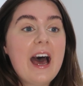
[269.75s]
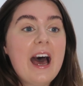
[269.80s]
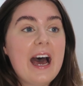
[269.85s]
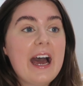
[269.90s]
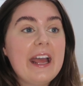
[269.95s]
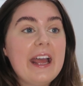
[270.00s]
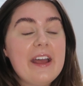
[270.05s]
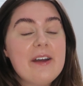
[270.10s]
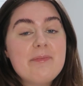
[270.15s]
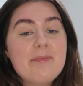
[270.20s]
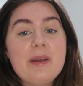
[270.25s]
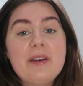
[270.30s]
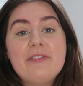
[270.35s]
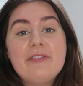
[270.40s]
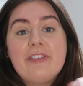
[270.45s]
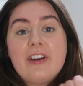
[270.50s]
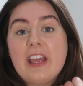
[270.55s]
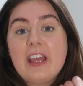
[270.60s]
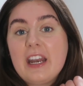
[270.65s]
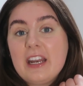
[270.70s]
I have
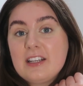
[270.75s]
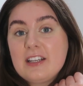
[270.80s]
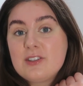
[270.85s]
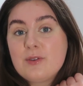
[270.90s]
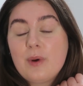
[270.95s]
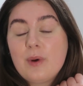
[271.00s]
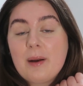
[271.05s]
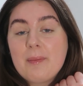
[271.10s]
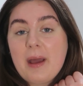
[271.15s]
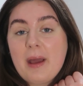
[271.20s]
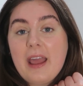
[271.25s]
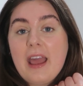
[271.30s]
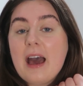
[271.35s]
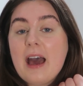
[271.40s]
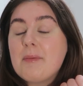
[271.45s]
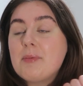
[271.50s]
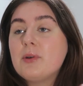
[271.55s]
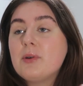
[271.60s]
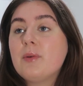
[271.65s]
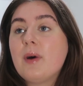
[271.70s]
been forgetting to wear my
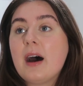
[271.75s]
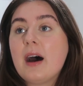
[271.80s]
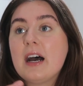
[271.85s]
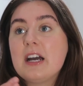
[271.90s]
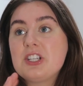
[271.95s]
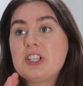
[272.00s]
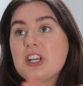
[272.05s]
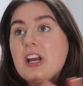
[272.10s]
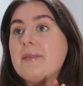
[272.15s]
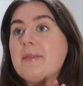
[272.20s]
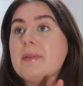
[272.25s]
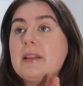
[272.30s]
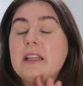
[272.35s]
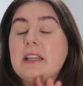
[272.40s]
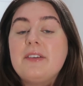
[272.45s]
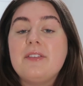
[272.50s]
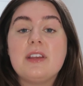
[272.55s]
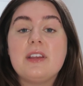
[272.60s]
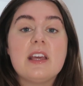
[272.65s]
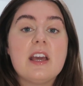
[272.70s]
Apple Watch. I've been
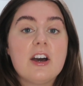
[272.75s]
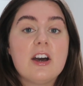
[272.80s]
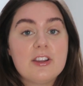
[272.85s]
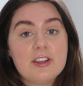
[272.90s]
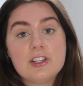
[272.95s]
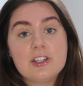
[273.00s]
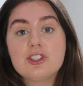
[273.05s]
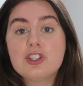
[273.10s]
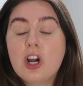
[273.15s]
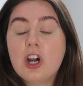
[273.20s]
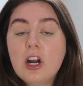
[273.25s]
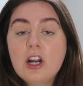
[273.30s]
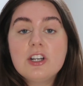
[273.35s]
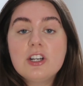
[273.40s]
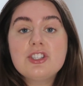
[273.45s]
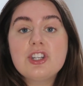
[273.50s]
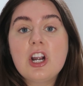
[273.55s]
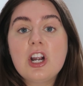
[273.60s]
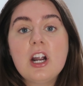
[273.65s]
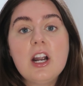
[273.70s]
leaving it on the
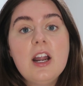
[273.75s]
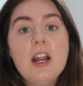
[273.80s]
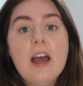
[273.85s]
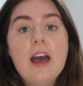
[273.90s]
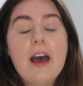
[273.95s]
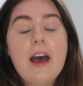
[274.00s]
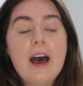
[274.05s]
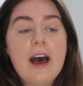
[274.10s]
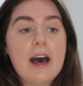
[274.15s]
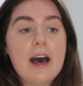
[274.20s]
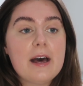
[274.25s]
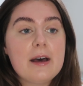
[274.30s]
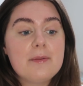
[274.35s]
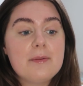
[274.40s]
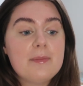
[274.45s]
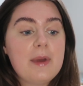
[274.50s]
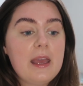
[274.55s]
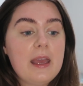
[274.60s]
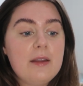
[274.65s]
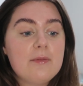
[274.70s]
charger.
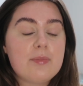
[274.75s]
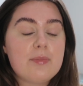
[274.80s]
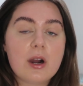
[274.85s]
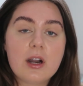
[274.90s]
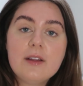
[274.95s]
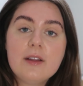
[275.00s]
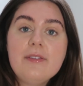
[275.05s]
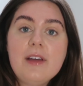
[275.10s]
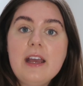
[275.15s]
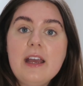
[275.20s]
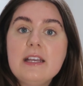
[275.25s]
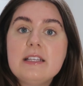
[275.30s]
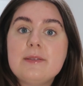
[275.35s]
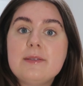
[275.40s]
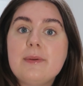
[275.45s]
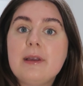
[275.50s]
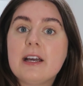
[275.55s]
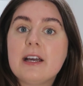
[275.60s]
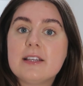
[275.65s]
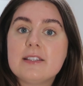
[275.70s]
And part of that is
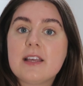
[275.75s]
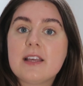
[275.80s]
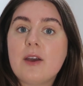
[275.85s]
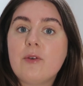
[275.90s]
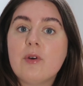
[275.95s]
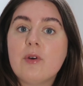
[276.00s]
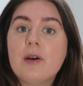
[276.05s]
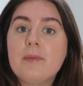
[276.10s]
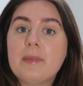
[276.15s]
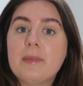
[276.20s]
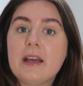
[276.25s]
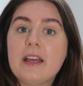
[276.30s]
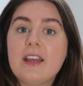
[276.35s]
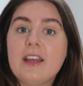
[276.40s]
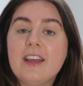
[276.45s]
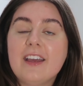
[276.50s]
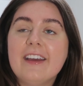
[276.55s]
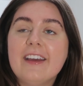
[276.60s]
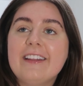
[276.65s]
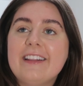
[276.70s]
because I want
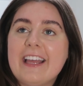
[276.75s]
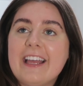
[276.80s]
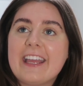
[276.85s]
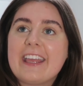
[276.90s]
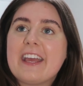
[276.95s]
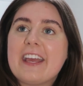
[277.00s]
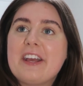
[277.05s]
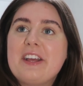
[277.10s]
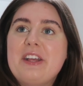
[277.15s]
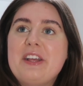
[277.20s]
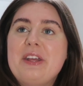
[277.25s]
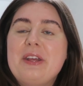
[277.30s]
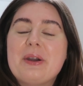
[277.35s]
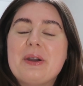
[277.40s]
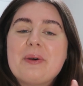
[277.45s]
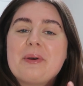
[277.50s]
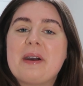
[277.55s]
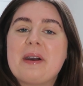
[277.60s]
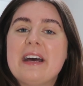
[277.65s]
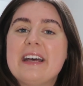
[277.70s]
my like
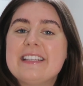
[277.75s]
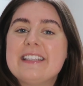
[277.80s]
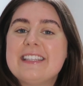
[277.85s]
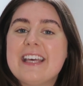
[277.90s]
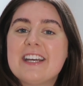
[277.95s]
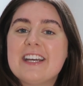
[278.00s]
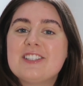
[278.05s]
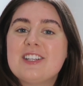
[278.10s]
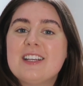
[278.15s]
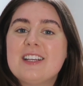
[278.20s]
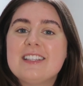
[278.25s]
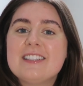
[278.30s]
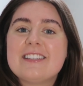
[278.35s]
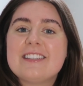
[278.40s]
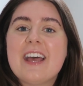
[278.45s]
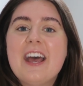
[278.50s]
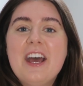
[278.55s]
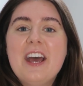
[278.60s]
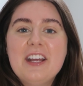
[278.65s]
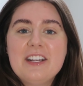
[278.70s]
yoga
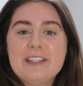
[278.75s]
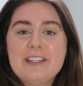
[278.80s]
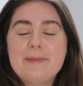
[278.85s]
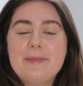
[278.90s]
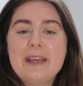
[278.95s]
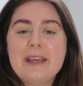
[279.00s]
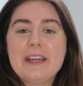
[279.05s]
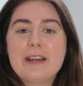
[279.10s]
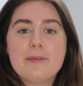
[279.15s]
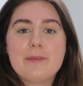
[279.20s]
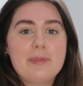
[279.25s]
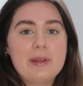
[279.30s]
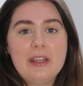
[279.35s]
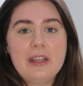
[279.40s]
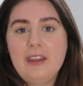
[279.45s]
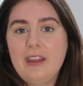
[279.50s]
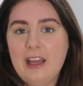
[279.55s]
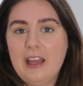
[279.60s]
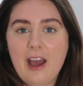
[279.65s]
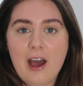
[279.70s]
sessions to be
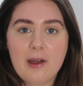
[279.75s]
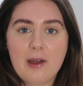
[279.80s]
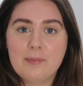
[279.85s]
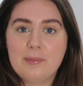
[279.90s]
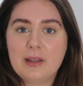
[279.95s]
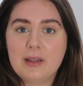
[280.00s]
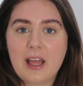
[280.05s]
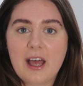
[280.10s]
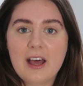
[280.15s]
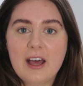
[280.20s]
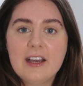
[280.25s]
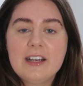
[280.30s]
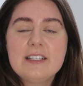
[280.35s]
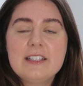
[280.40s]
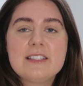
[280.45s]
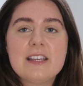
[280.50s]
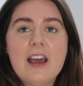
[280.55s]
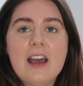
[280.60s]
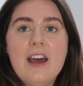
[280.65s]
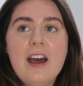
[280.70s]
completely
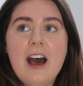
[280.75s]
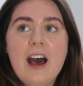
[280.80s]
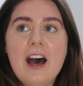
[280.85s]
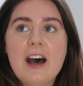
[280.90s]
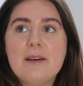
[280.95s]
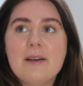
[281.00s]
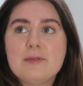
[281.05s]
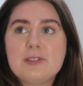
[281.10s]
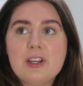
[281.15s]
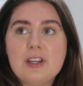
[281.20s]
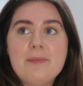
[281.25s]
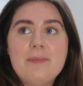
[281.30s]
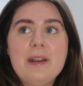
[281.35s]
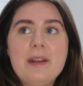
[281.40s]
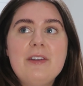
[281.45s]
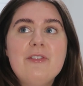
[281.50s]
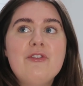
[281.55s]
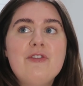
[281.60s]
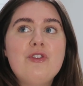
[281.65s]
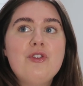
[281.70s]
unplugged. So I've
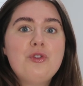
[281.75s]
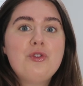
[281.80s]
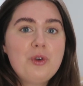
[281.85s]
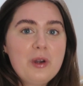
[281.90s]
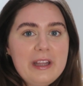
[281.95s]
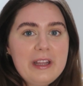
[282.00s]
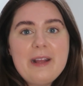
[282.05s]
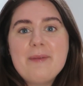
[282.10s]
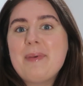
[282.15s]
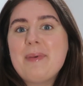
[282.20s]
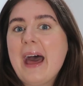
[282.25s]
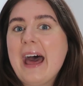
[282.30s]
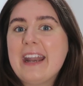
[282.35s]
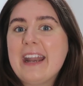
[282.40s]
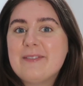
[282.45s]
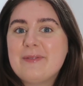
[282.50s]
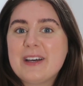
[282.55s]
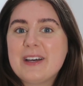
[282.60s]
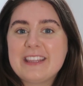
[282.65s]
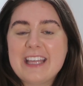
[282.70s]
been really
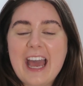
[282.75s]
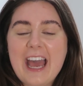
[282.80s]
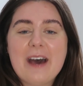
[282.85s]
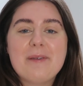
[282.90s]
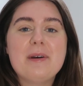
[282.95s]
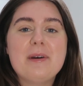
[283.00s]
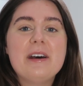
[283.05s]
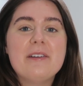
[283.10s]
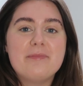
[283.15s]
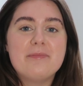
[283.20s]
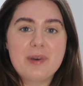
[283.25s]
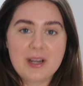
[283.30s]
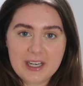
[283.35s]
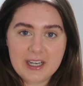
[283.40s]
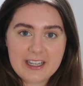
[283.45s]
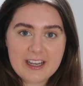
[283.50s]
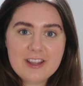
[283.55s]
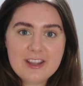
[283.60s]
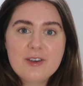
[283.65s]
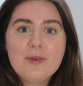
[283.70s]
bad about the habit of
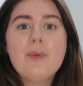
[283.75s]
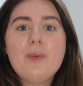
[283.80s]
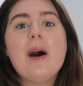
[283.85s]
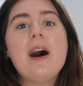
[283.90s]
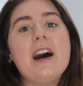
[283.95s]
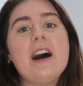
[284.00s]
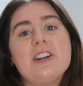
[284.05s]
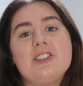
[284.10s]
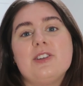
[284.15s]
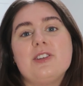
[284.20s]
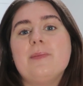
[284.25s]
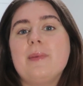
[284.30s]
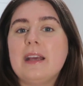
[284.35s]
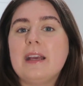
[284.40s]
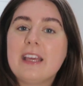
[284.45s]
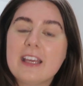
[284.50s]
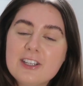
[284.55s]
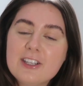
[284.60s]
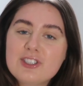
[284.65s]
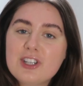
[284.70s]
putting on the watch and
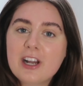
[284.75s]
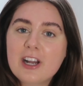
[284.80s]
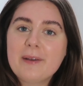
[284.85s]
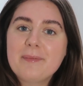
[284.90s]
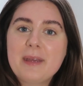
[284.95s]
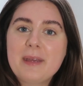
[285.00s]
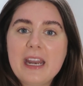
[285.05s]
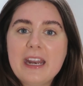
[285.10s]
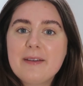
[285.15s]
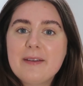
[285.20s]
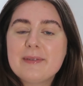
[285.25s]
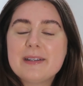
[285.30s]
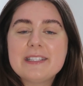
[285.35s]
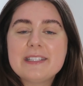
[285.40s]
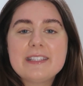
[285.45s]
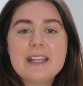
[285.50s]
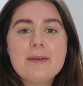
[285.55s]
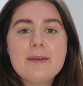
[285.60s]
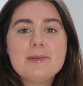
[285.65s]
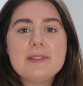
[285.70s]
making making sure I'm getting my
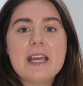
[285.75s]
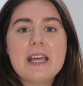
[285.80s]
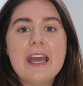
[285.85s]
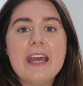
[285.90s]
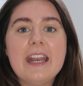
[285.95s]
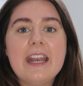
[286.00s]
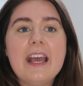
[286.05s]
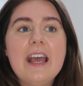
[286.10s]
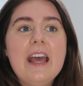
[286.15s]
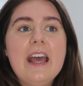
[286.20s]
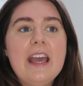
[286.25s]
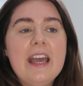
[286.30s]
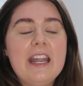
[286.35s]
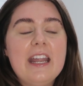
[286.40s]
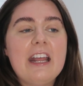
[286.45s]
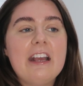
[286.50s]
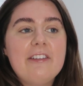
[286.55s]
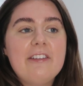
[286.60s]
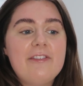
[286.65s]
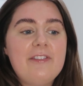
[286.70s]
steps in.
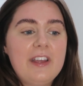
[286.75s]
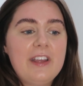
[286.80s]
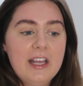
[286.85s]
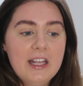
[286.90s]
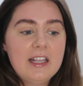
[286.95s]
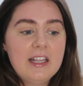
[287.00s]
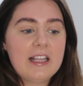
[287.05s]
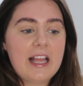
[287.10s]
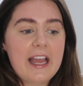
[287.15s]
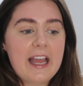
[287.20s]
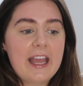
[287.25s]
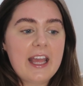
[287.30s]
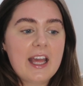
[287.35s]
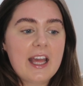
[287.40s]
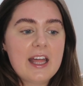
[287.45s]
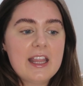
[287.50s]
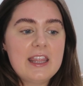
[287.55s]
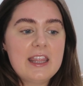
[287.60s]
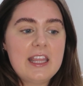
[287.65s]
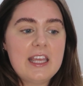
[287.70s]
And I feel
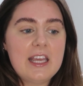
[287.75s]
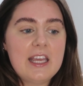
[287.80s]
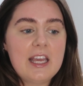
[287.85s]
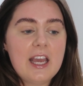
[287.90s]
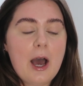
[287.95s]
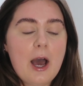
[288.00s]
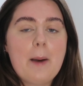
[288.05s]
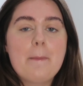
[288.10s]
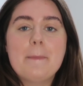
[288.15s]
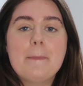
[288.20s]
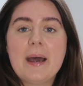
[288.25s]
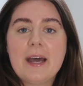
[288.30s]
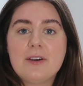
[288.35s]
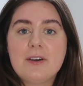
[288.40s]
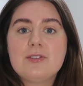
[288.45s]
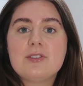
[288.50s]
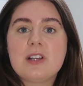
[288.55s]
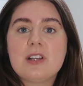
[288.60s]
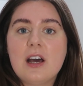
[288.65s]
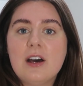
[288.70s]
like the
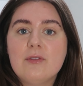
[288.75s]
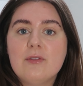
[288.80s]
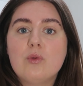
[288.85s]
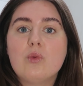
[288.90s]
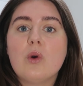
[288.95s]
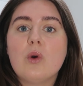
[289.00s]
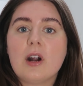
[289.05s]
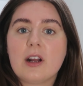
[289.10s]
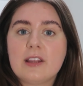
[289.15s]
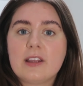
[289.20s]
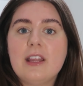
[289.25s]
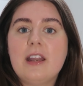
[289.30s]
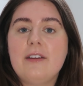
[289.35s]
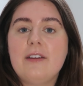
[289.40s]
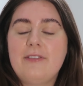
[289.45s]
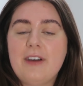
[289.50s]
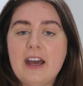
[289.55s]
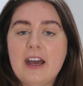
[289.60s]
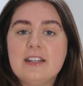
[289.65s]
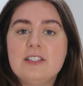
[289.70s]
amount of work that
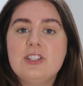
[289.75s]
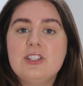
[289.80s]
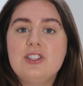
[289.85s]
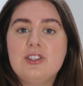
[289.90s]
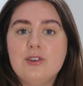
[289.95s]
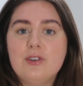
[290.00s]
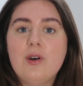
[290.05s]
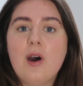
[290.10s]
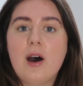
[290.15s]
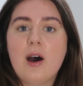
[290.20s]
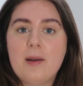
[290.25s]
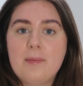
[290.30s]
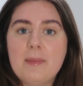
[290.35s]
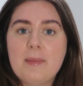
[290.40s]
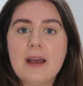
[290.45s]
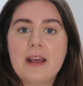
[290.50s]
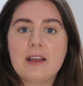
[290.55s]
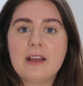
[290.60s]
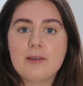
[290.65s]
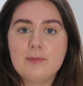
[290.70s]
I've had to do on
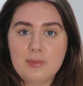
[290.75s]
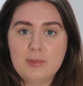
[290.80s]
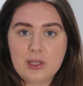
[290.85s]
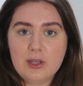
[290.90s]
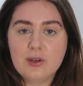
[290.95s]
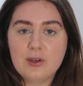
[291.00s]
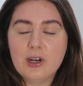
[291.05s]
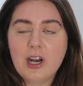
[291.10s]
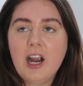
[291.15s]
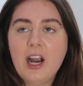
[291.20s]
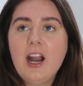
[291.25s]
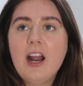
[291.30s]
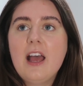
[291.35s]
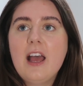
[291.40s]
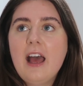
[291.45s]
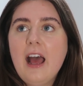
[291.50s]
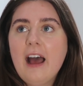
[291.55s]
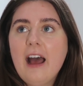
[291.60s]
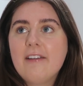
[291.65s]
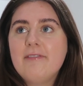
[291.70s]
my computer,
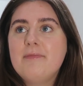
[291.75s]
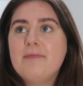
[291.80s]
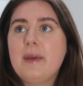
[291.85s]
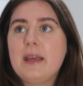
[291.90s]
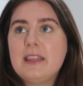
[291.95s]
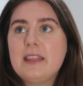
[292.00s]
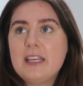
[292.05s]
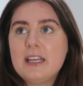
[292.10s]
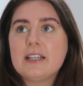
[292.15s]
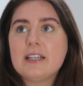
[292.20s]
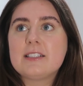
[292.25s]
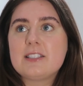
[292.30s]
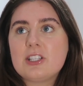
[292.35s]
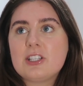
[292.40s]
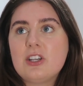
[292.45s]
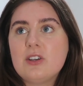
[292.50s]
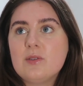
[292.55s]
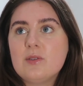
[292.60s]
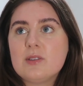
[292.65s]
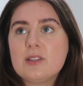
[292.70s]
I've made the
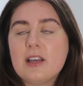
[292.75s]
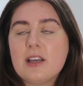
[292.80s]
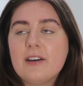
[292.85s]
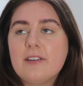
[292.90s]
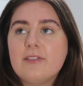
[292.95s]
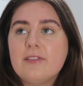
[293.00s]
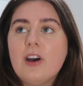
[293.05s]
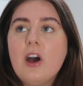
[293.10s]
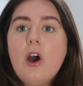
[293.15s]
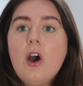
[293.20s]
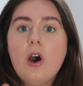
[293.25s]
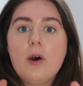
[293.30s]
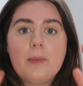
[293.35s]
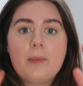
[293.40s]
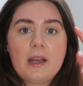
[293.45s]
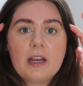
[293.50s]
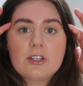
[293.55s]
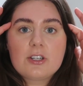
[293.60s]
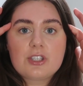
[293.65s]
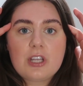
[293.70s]
excuse of, oh
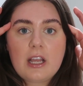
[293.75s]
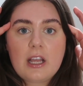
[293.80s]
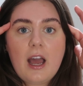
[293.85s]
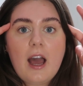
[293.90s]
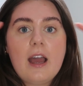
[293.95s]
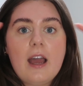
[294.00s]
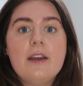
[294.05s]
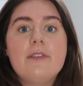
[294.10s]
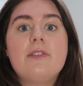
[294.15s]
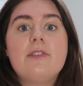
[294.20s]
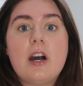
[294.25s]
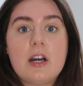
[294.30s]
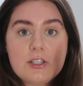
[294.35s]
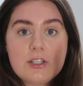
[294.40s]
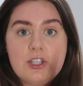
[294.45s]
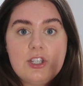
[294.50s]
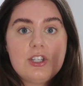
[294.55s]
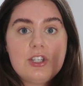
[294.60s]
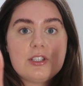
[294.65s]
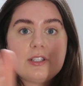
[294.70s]
my gosh, like I have got
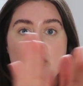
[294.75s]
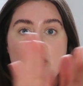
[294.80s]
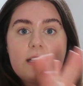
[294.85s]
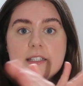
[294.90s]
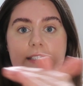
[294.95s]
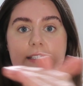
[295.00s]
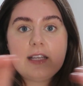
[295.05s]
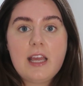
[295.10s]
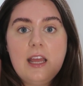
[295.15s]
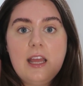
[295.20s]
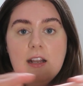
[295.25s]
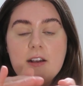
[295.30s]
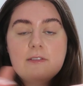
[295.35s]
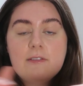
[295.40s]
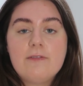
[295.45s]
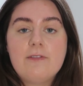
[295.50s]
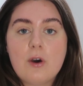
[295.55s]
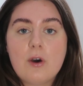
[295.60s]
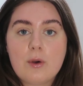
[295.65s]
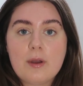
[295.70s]
to just like sit
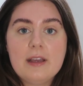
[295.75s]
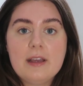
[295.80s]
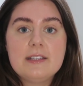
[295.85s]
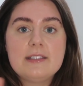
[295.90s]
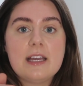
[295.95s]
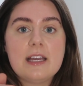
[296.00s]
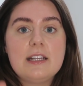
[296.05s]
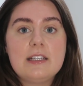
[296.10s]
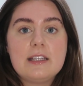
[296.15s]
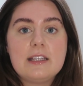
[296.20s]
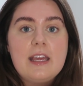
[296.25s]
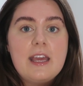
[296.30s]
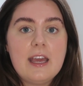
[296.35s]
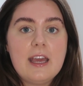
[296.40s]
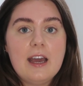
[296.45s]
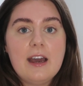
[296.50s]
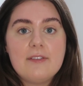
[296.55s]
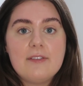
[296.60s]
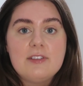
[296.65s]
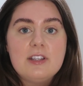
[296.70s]
and focus. I
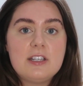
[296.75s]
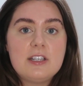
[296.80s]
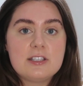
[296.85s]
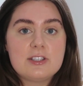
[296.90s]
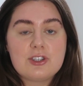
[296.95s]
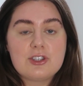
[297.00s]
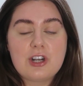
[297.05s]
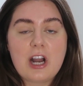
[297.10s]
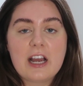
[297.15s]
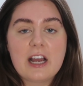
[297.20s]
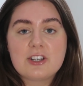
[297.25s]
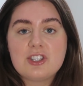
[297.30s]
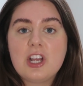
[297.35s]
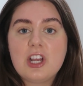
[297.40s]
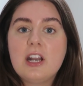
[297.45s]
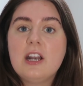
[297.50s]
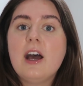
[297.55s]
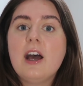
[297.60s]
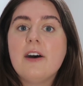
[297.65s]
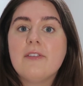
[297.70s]
can't have the
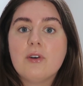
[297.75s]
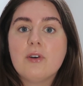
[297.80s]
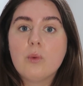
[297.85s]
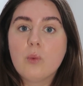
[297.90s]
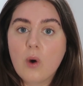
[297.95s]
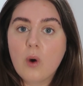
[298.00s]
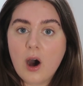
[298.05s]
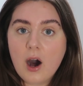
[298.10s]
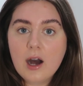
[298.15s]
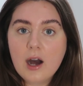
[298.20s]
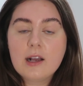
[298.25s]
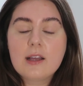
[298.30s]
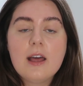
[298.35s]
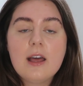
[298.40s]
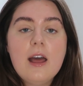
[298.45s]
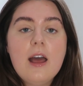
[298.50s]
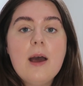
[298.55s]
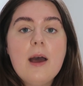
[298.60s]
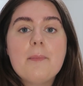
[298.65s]
distraction of a walk.